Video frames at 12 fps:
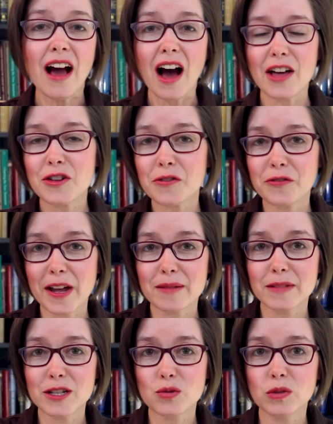Other
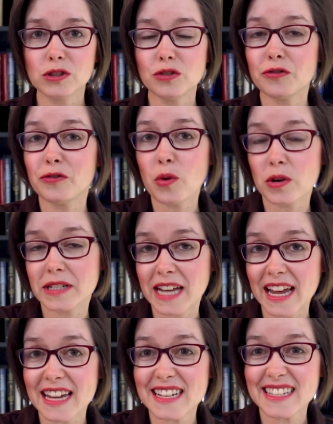families will do 4
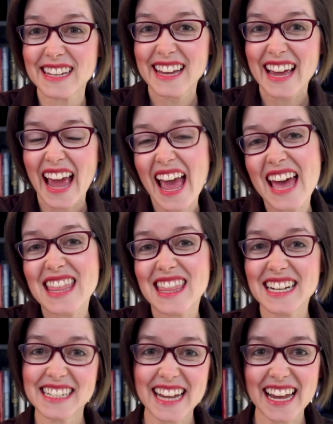days and
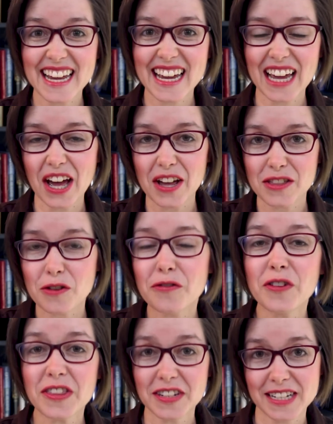then take their
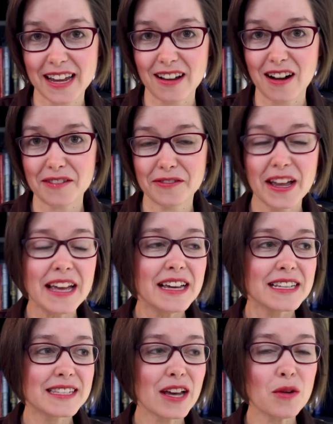5th day off.
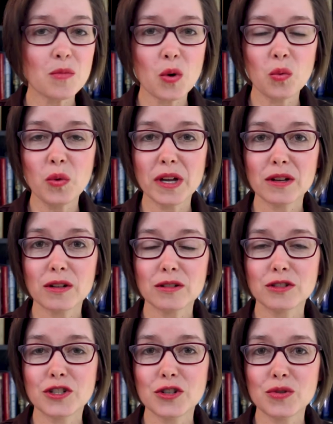Some will
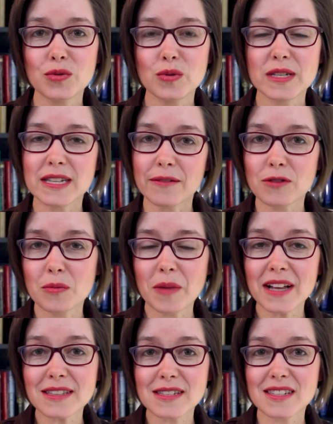do several
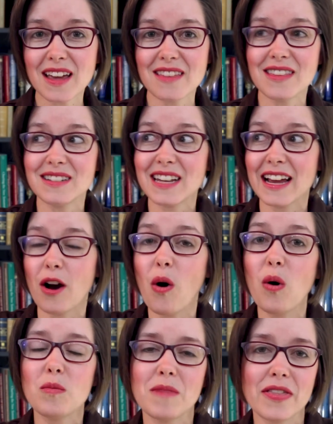months and then take a
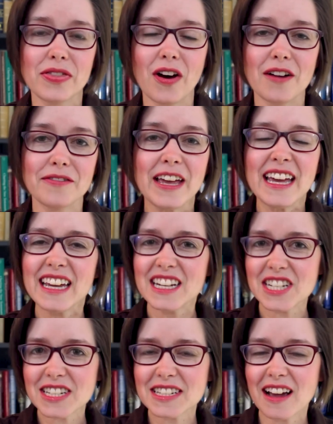whole month off. It
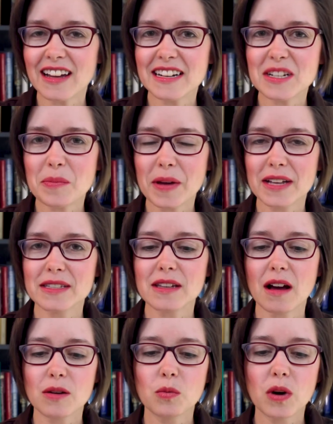just kind of depends
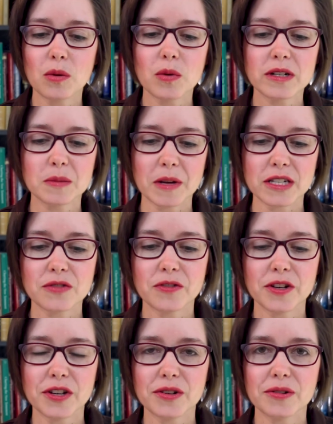on what works best for
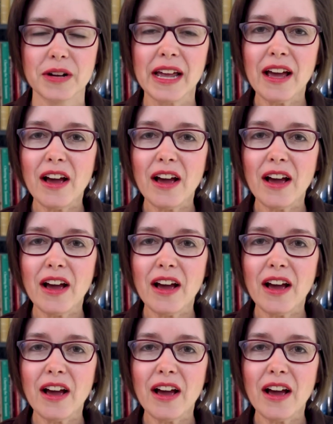you.